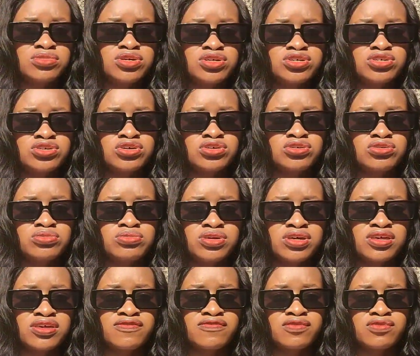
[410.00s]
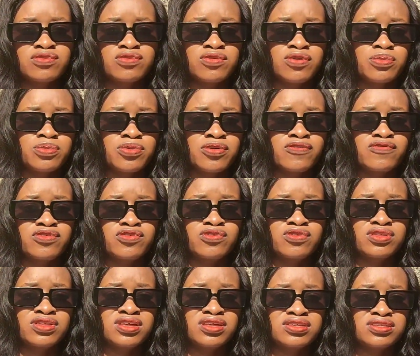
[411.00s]
make sure you make a photocopy of
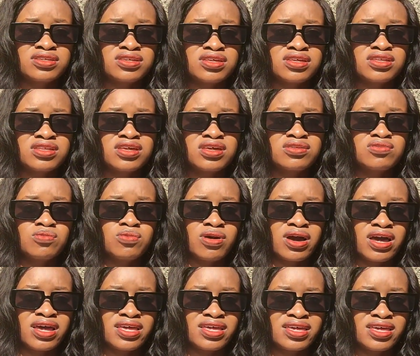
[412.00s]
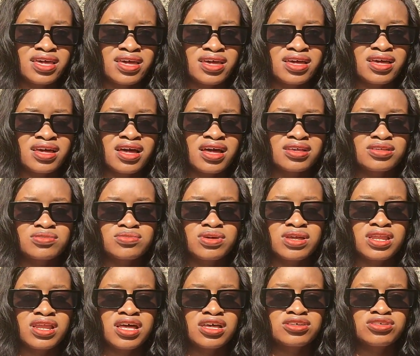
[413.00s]
the authenticated WAEC as
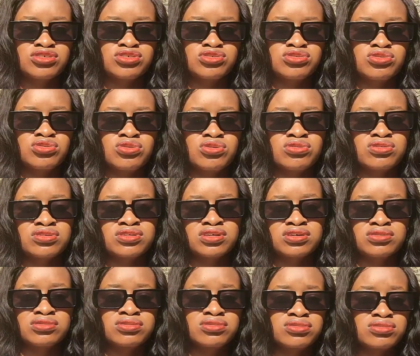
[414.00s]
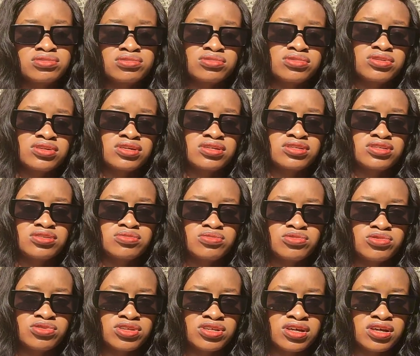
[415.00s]
well as your secondary school
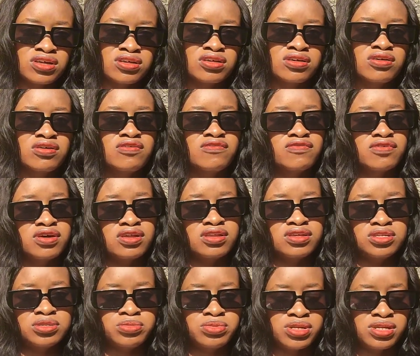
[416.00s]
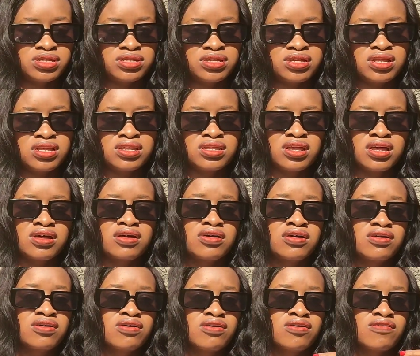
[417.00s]
testimonial for eligibility letter.
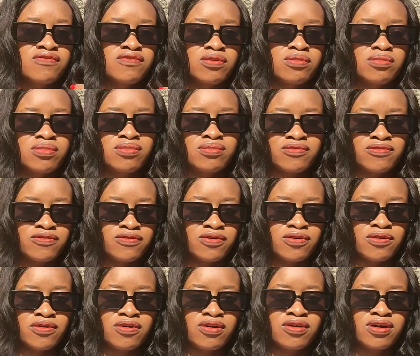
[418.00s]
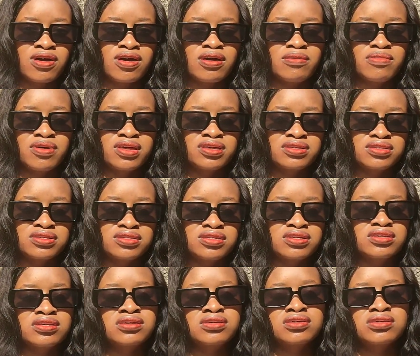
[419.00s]
For MSc,